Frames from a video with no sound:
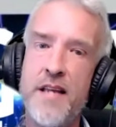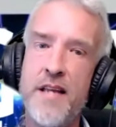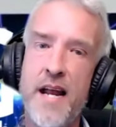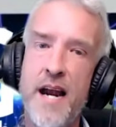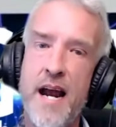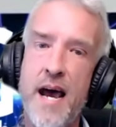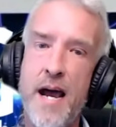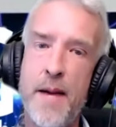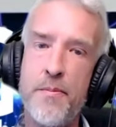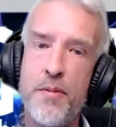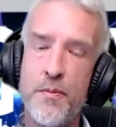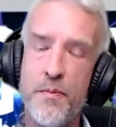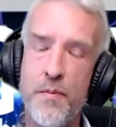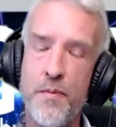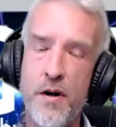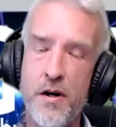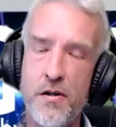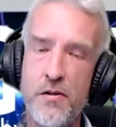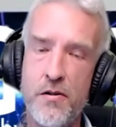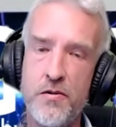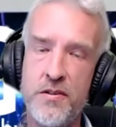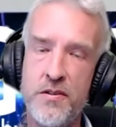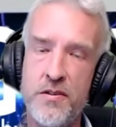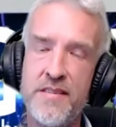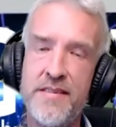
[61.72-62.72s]
that I
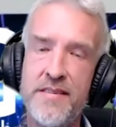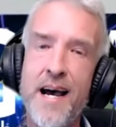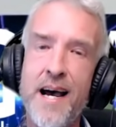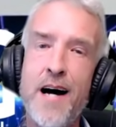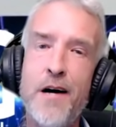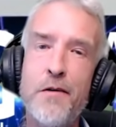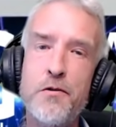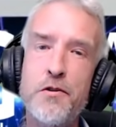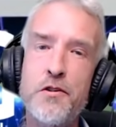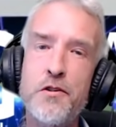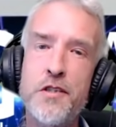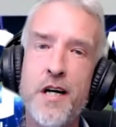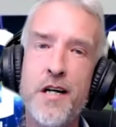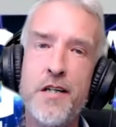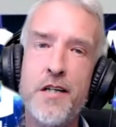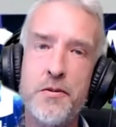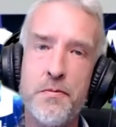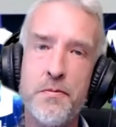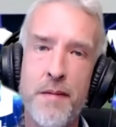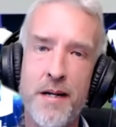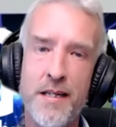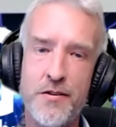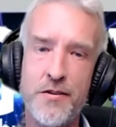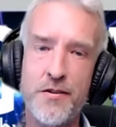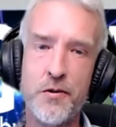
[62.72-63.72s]
propose is, how
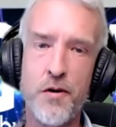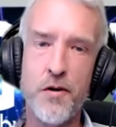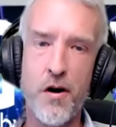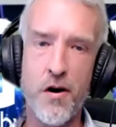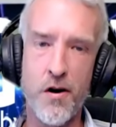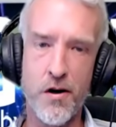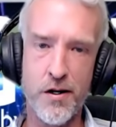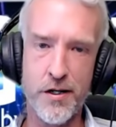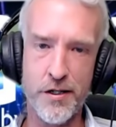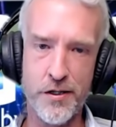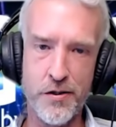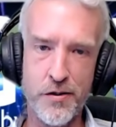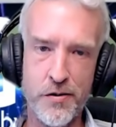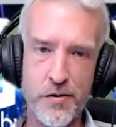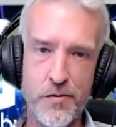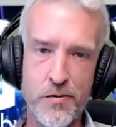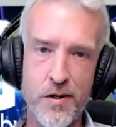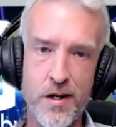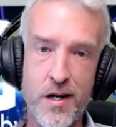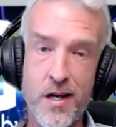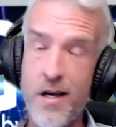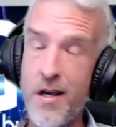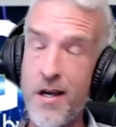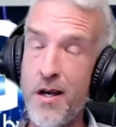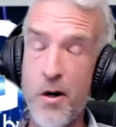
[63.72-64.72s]
judgmental are you?
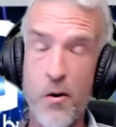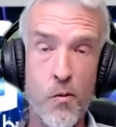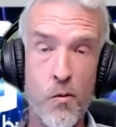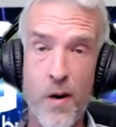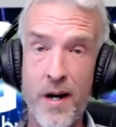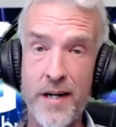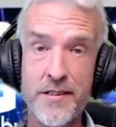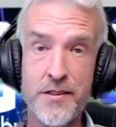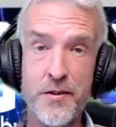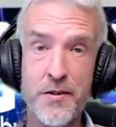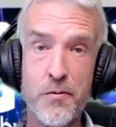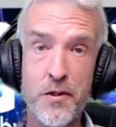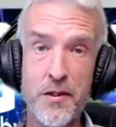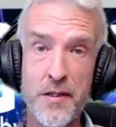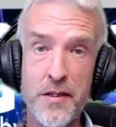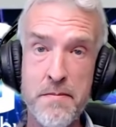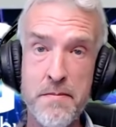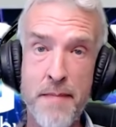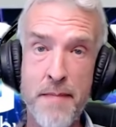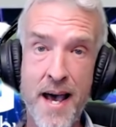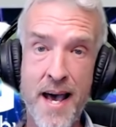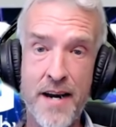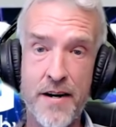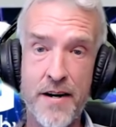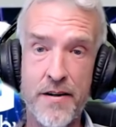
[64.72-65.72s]
Why does it really
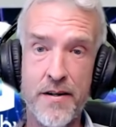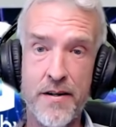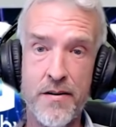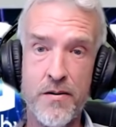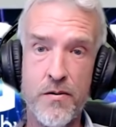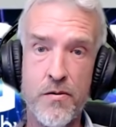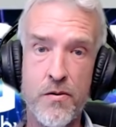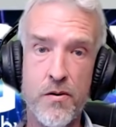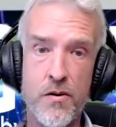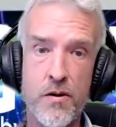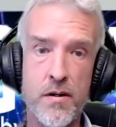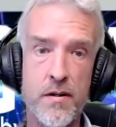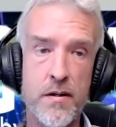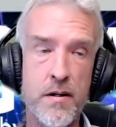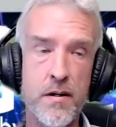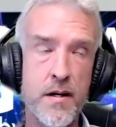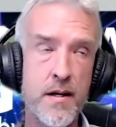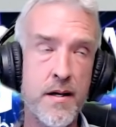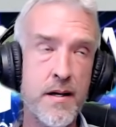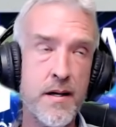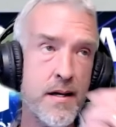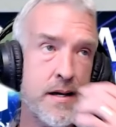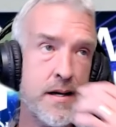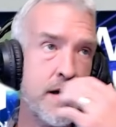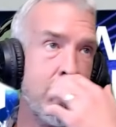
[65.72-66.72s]
matter? Or
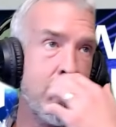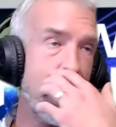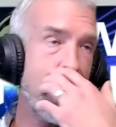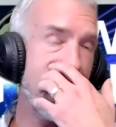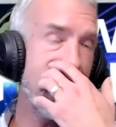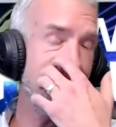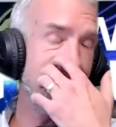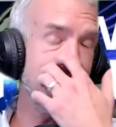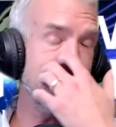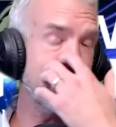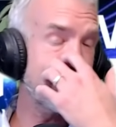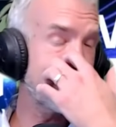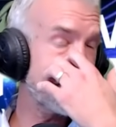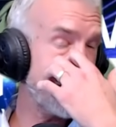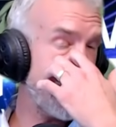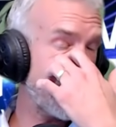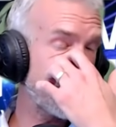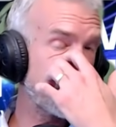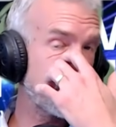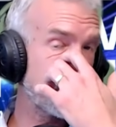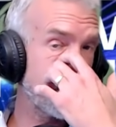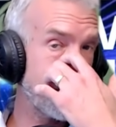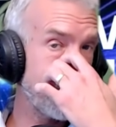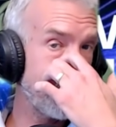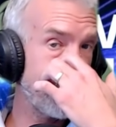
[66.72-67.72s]
how does this
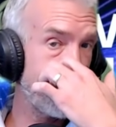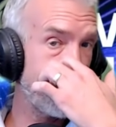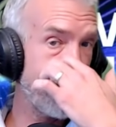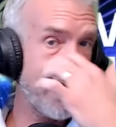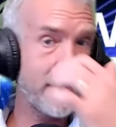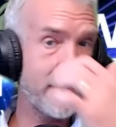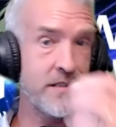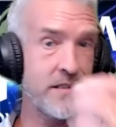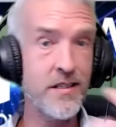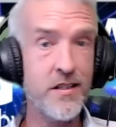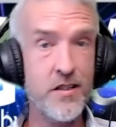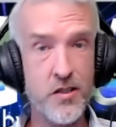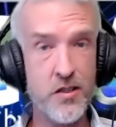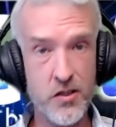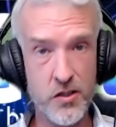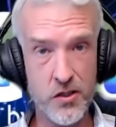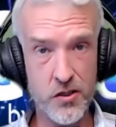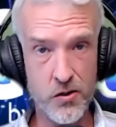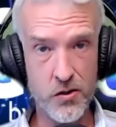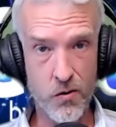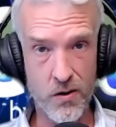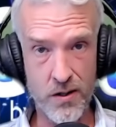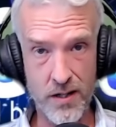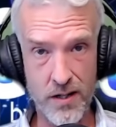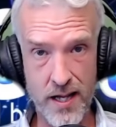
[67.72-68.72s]
actually affect
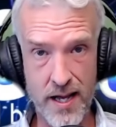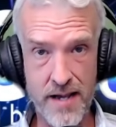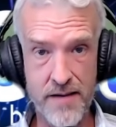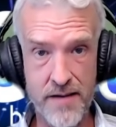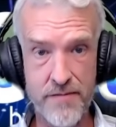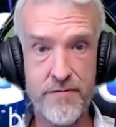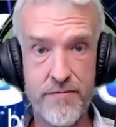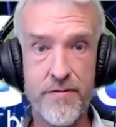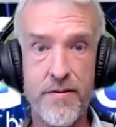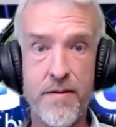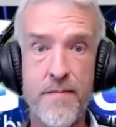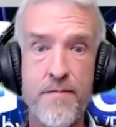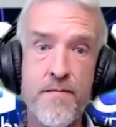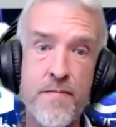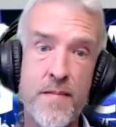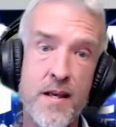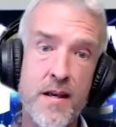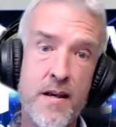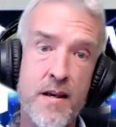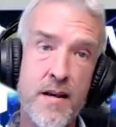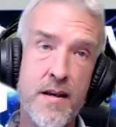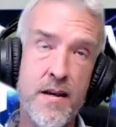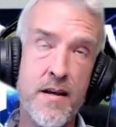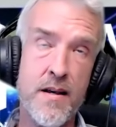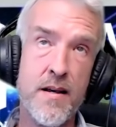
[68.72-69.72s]
your life?
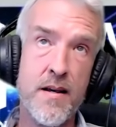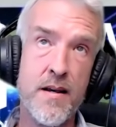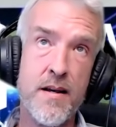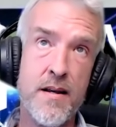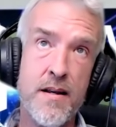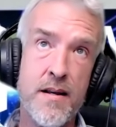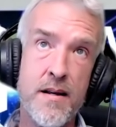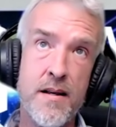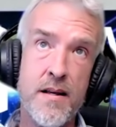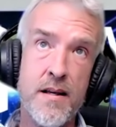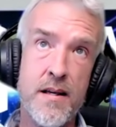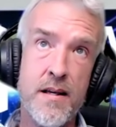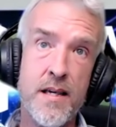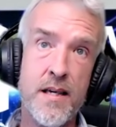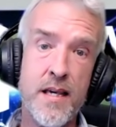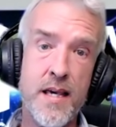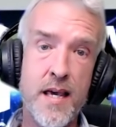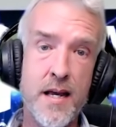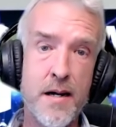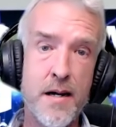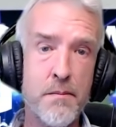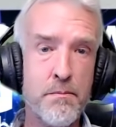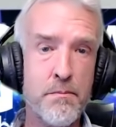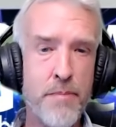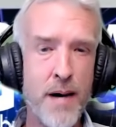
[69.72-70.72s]

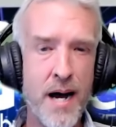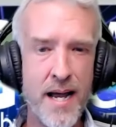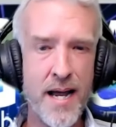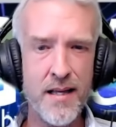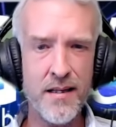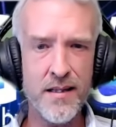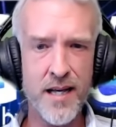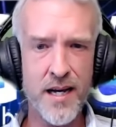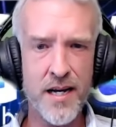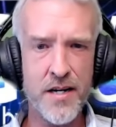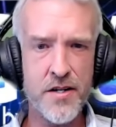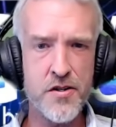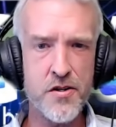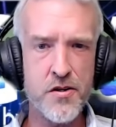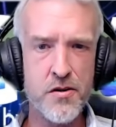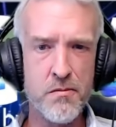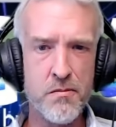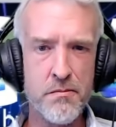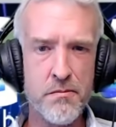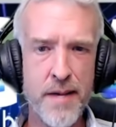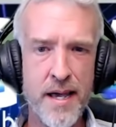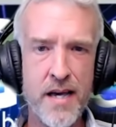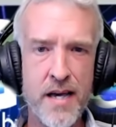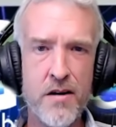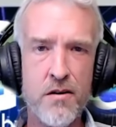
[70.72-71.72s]
Can a biological
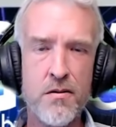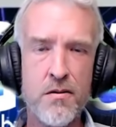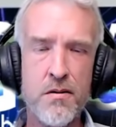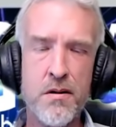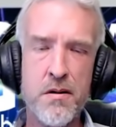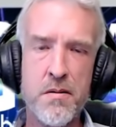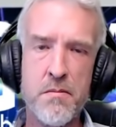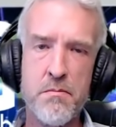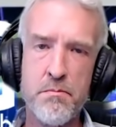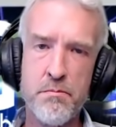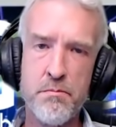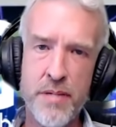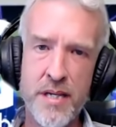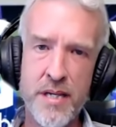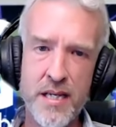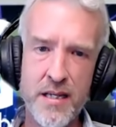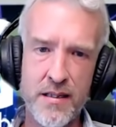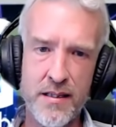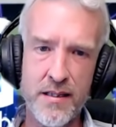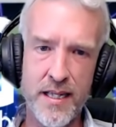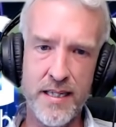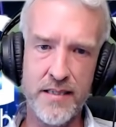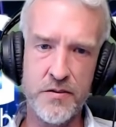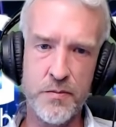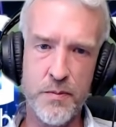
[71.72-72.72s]
male be a
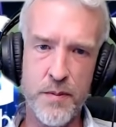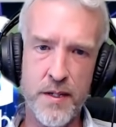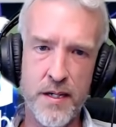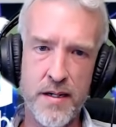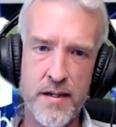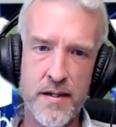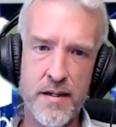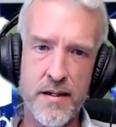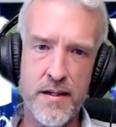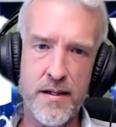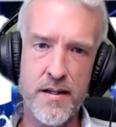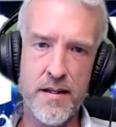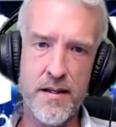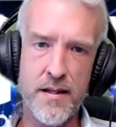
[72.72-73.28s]
lesbian?